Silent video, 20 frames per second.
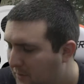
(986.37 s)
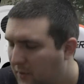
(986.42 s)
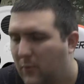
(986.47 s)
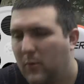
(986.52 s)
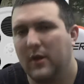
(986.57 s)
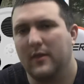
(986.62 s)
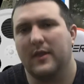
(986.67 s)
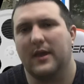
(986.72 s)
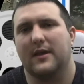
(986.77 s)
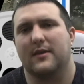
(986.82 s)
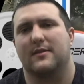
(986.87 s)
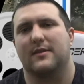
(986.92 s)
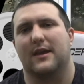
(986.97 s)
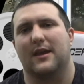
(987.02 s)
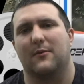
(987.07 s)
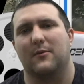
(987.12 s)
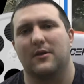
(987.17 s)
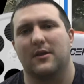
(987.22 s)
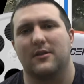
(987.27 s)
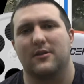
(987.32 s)
One last
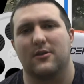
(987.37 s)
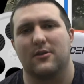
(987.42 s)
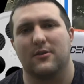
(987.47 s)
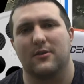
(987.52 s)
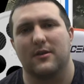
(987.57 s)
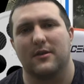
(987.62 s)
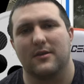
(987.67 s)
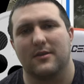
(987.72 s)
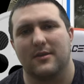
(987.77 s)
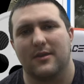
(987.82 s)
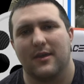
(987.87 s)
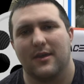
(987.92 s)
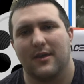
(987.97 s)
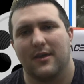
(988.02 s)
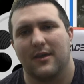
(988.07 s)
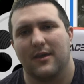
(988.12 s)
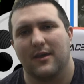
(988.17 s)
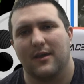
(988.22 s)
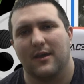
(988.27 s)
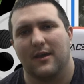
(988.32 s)
thing I want to do is
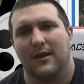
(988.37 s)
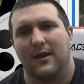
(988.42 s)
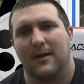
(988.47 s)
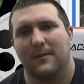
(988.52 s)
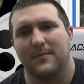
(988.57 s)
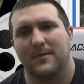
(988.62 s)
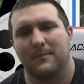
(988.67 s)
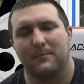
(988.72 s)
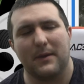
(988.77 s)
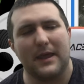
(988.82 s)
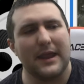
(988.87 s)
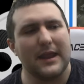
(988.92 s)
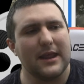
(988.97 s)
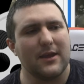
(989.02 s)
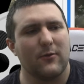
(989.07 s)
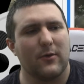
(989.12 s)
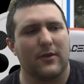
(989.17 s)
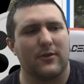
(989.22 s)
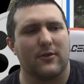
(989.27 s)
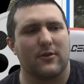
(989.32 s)
I'm
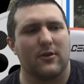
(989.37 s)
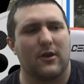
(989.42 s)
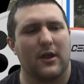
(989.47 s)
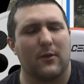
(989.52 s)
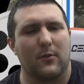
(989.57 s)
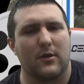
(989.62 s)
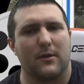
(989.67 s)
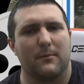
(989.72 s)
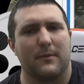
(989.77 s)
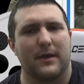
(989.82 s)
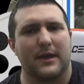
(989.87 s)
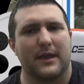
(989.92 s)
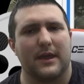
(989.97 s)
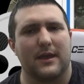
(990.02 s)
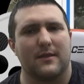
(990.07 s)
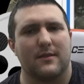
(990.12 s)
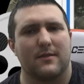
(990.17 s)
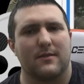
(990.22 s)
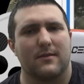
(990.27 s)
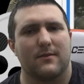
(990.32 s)
debating whether or not I want to make
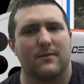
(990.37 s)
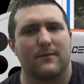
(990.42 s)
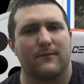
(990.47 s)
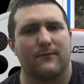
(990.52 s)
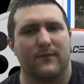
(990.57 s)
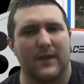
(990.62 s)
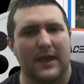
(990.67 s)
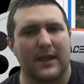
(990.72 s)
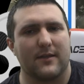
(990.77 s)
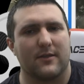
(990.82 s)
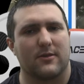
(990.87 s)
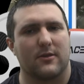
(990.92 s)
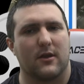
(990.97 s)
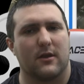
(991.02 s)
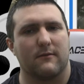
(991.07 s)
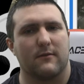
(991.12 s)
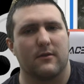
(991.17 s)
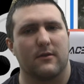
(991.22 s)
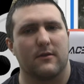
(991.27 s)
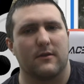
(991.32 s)
a fan
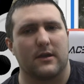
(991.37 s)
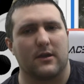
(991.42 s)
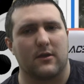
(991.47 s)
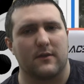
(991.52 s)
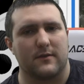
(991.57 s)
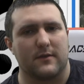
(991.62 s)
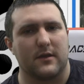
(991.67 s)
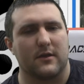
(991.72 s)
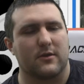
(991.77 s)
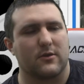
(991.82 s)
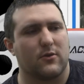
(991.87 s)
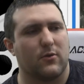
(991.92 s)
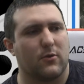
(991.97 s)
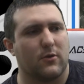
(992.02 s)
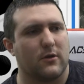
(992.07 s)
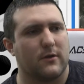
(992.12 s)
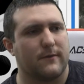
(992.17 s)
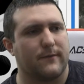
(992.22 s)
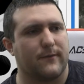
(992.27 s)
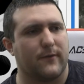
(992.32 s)
server like on
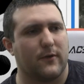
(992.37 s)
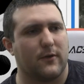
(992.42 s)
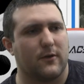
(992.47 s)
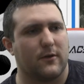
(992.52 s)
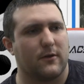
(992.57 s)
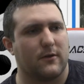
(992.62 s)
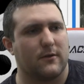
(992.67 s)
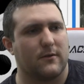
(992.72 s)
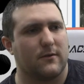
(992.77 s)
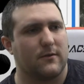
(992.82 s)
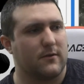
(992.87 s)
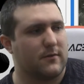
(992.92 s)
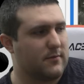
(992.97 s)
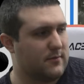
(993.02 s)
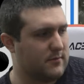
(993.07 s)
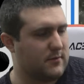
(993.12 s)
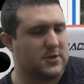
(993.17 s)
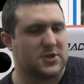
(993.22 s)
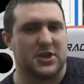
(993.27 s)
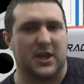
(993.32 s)
Discord for
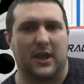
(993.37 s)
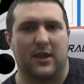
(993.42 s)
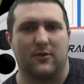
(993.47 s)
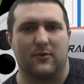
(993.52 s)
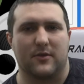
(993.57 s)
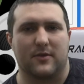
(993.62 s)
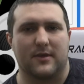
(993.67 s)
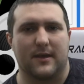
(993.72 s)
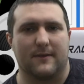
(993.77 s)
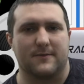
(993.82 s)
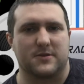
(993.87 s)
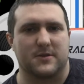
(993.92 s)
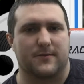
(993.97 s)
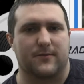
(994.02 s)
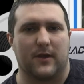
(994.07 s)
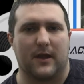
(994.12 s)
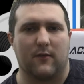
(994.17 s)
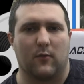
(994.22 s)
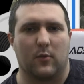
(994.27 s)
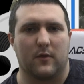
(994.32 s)
the channel and stuff, just
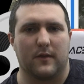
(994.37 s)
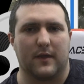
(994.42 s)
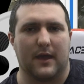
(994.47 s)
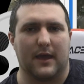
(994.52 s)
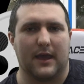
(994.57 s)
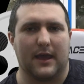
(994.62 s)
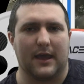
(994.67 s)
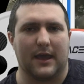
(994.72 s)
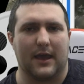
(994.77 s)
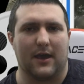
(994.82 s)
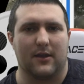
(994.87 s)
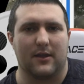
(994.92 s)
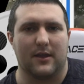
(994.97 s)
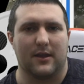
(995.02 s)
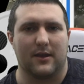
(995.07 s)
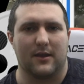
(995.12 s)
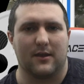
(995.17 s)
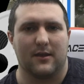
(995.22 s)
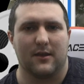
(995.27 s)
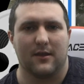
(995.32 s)
for everyone to hang out
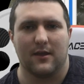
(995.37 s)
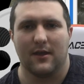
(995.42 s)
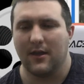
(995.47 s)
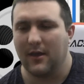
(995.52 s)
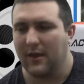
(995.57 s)
in